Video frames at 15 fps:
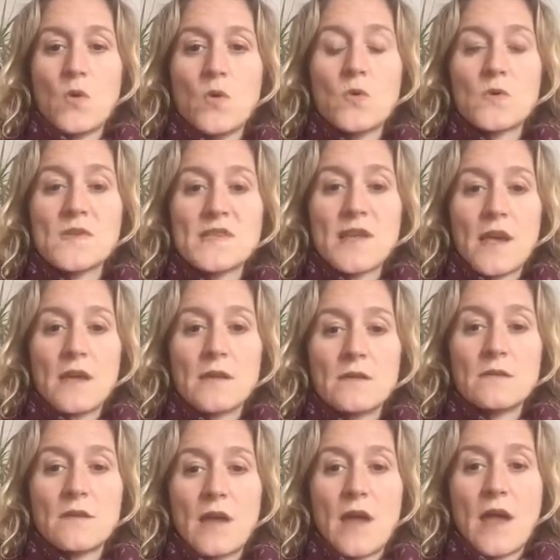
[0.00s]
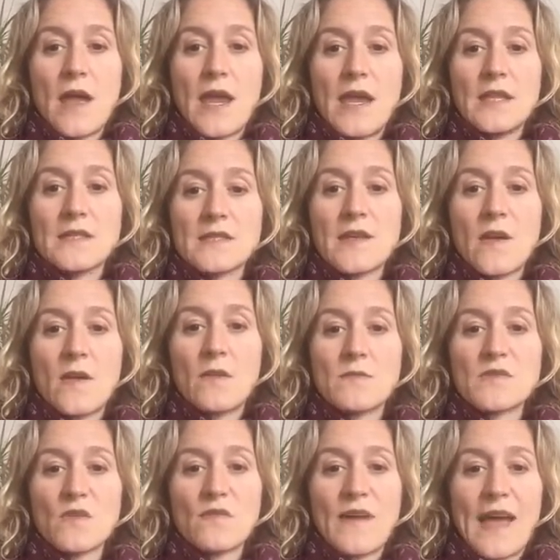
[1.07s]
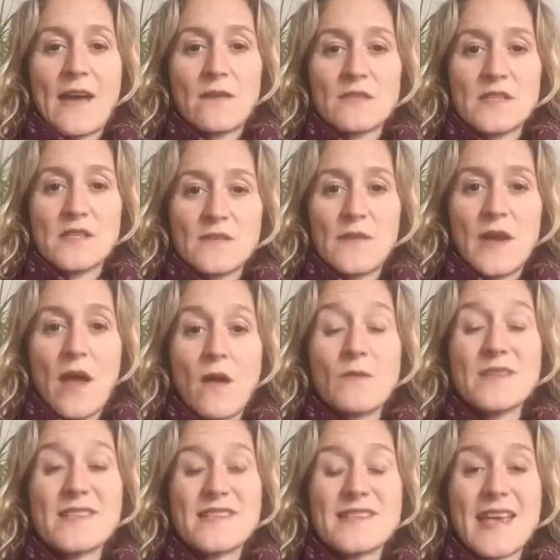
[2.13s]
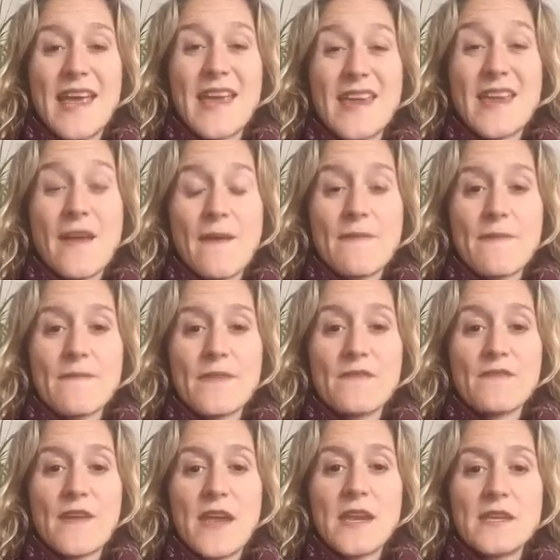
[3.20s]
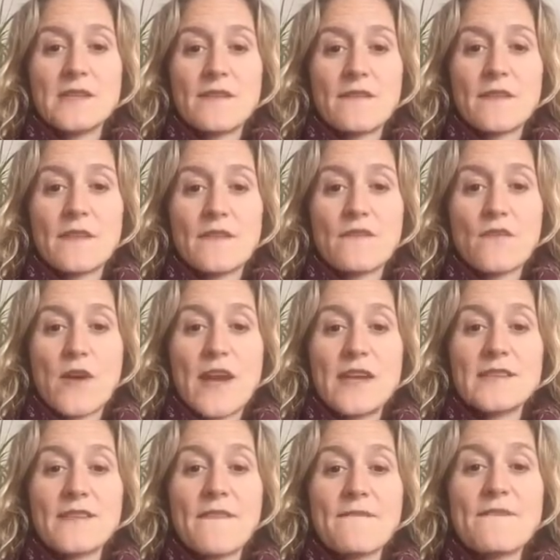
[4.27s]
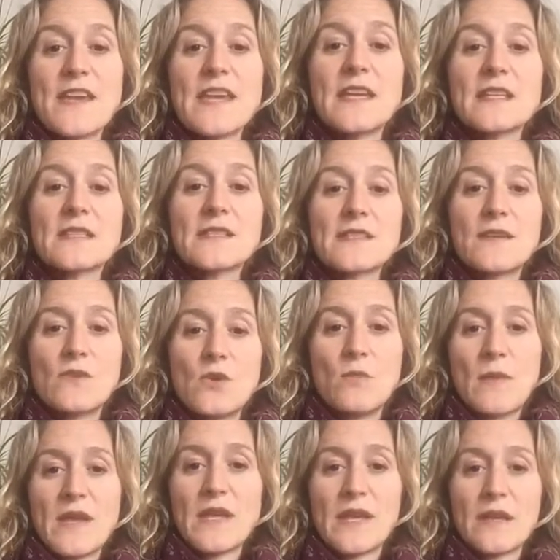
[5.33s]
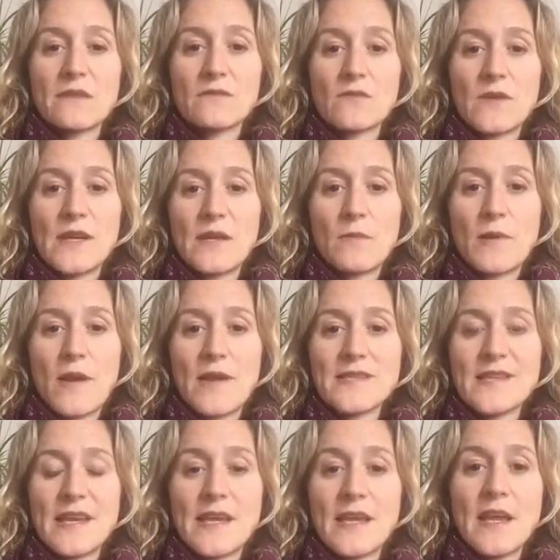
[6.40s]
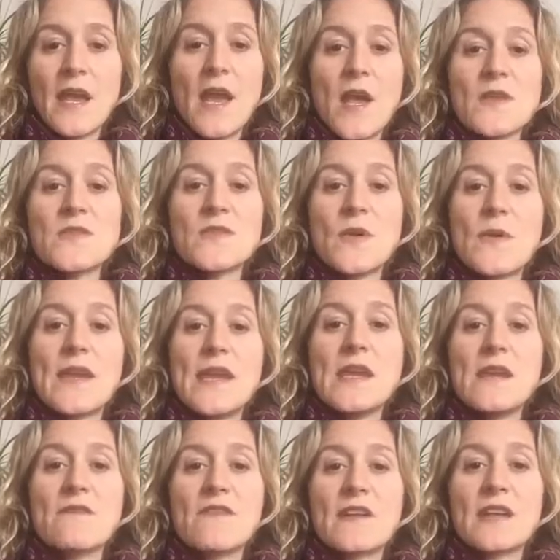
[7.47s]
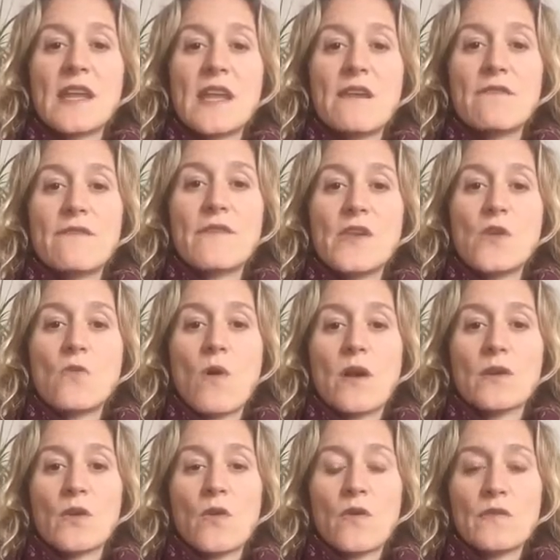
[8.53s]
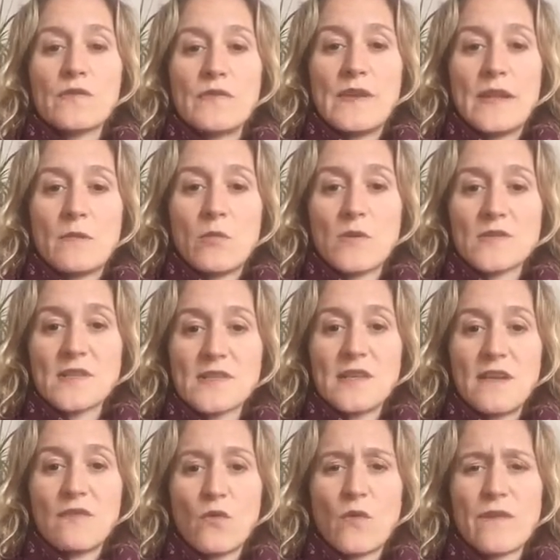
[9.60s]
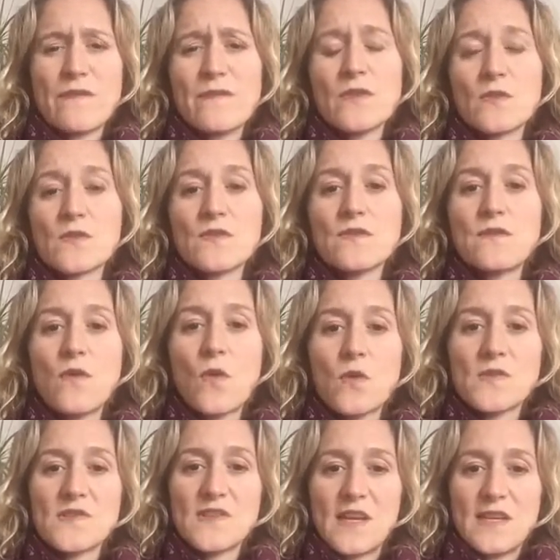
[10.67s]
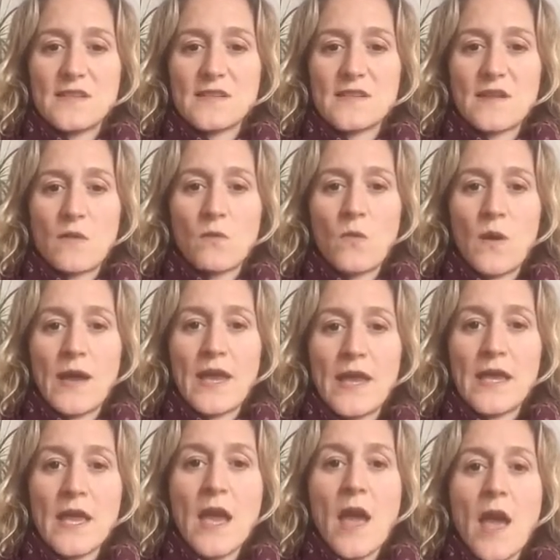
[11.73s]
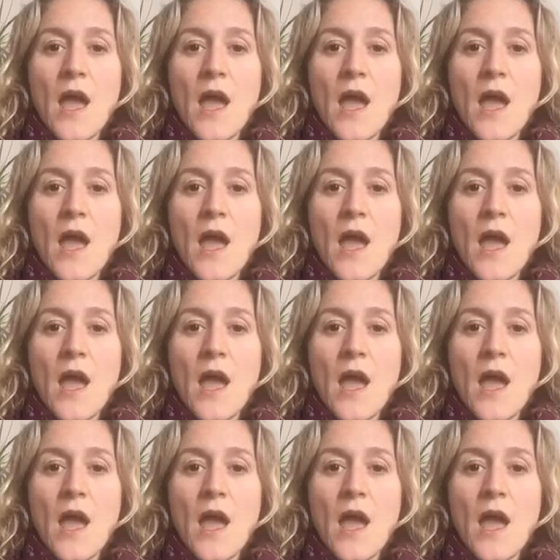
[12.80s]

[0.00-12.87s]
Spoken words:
Also, in terms of how to do it, I would say the phrase fake it till you make it really applies here. So even if you are not feeling positive or it feels forced in some way,